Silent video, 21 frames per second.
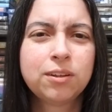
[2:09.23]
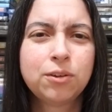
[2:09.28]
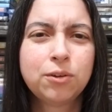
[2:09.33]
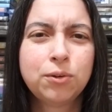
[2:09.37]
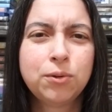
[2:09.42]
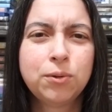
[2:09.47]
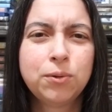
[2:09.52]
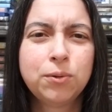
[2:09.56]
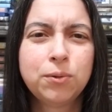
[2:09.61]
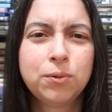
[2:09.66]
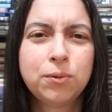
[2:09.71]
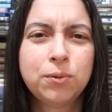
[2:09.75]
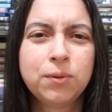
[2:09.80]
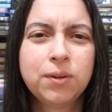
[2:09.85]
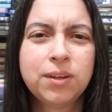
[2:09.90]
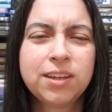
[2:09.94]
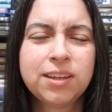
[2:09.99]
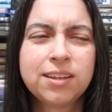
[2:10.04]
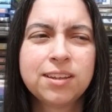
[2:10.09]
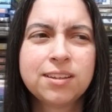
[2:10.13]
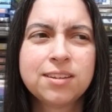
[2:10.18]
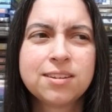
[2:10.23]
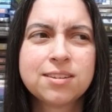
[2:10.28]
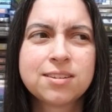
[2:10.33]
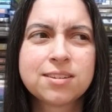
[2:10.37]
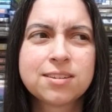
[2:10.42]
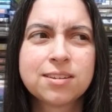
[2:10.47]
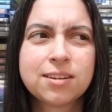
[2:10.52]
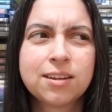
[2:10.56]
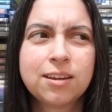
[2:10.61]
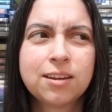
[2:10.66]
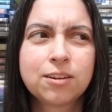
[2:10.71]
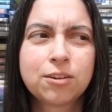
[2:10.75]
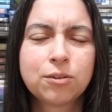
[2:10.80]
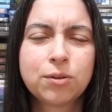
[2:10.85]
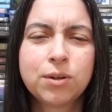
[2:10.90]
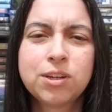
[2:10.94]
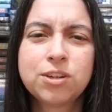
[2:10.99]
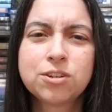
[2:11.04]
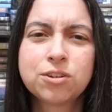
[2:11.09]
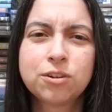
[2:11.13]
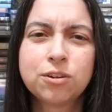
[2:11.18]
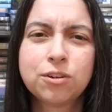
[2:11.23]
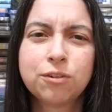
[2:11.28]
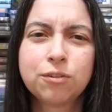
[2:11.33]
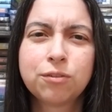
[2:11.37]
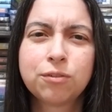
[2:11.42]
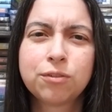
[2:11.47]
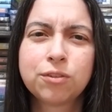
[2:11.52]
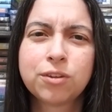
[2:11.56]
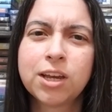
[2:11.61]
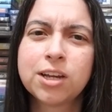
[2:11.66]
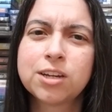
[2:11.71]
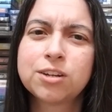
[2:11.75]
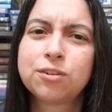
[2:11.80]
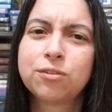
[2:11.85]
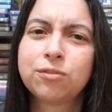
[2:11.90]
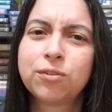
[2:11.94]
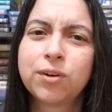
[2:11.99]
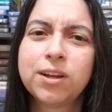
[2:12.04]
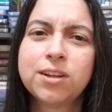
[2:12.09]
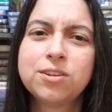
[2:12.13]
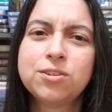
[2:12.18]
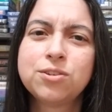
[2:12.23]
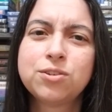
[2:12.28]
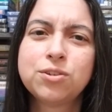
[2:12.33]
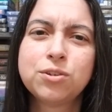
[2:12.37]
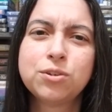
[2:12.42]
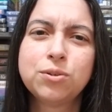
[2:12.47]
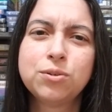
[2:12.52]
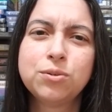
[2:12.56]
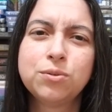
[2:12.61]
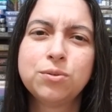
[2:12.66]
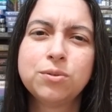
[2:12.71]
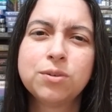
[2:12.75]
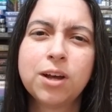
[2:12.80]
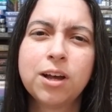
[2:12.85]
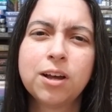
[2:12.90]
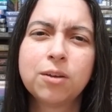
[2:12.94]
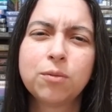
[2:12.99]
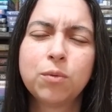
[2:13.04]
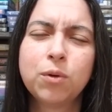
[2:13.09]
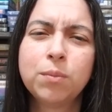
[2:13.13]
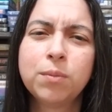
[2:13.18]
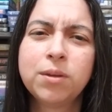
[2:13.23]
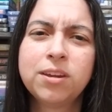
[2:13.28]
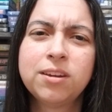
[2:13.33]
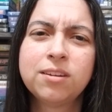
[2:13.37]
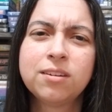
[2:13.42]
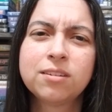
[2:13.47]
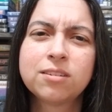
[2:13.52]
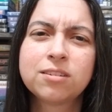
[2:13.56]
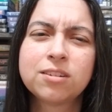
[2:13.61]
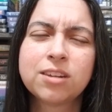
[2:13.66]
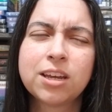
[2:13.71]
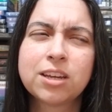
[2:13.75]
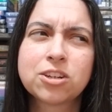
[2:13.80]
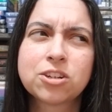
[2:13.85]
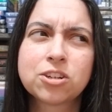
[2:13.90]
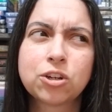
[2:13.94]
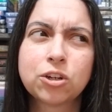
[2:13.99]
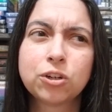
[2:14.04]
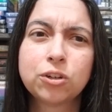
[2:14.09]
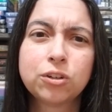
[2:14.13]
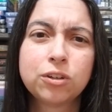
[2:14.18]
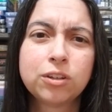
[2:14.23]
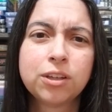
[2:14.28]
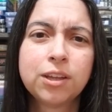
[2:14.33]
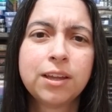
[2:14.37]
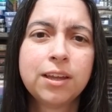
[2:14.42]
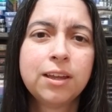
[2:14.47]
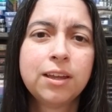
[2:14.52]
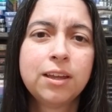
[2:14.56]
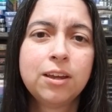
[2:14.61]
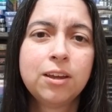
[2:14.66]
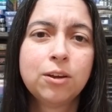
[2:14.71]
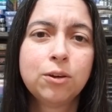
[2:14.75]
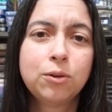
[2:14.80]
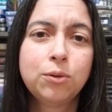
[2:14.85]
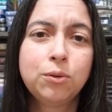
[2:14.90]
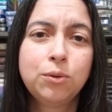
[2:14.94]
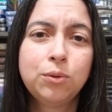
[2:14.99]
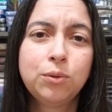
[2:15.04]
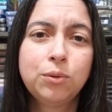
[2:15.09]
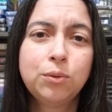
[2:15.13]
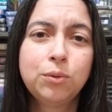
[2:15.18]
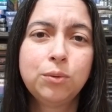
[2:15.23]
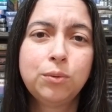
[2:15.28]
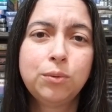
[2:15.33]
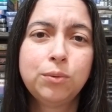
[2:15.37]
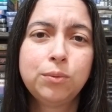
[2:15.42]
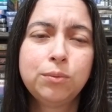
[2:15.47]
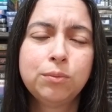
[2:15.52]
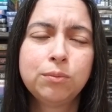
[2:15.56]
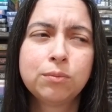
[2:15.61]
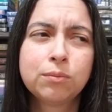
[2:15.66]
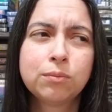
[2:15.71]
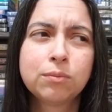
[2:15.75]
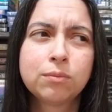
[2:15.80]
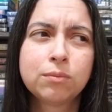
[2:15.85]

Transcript: who is a creature slash friend to a woman slash girl who